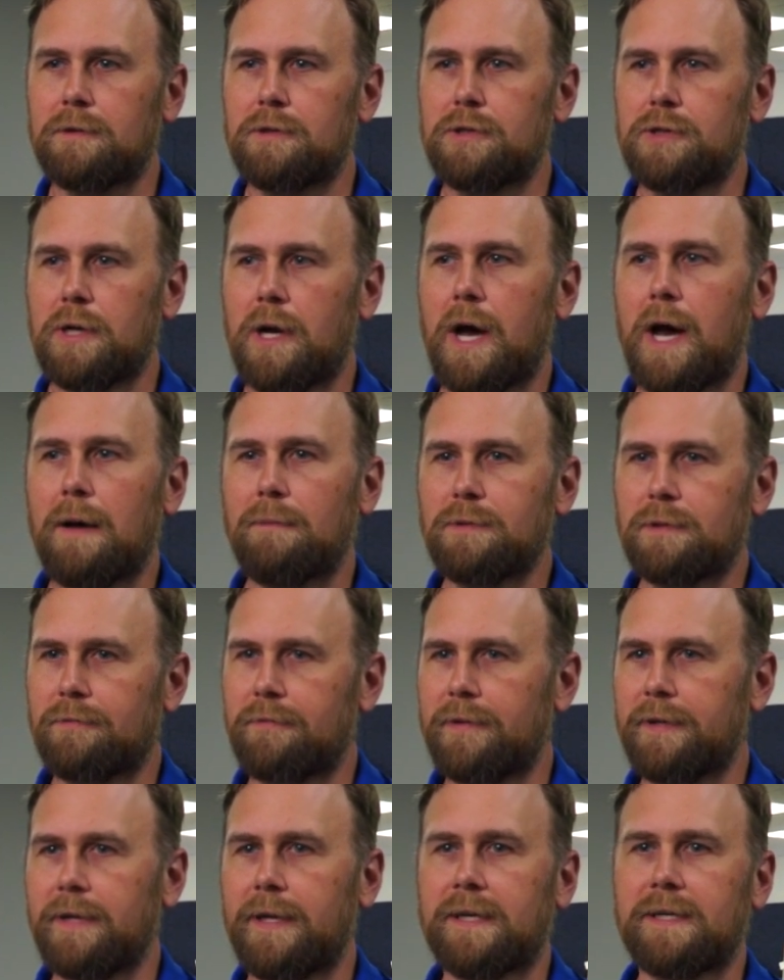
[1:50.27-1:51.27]
jobs
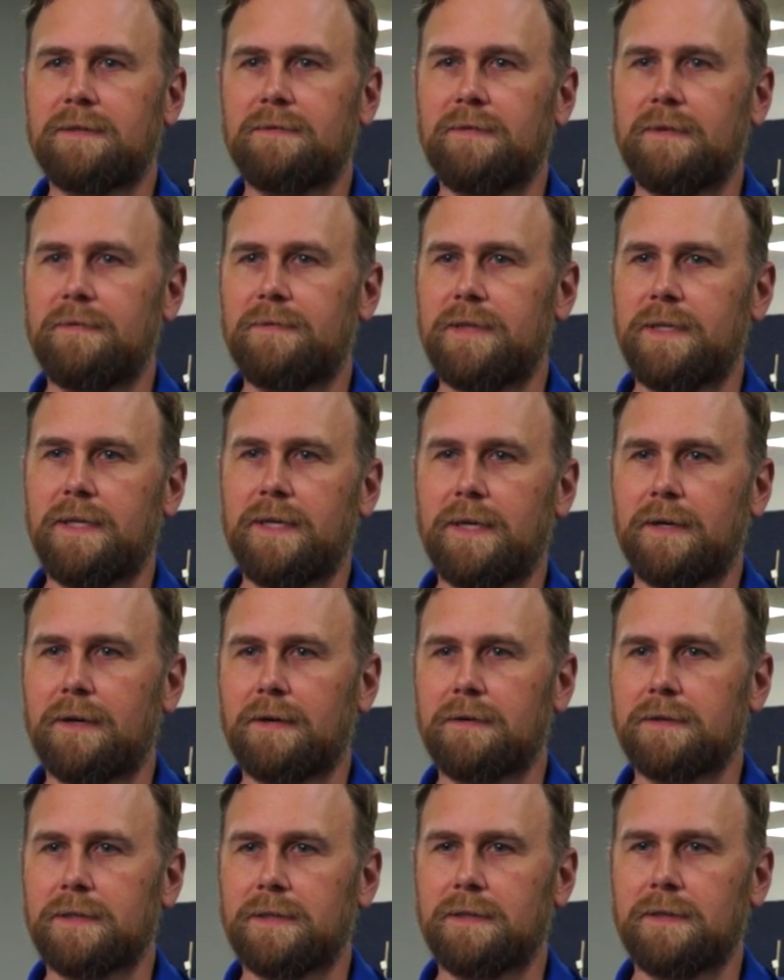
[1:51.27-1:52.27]
over the next 50 years.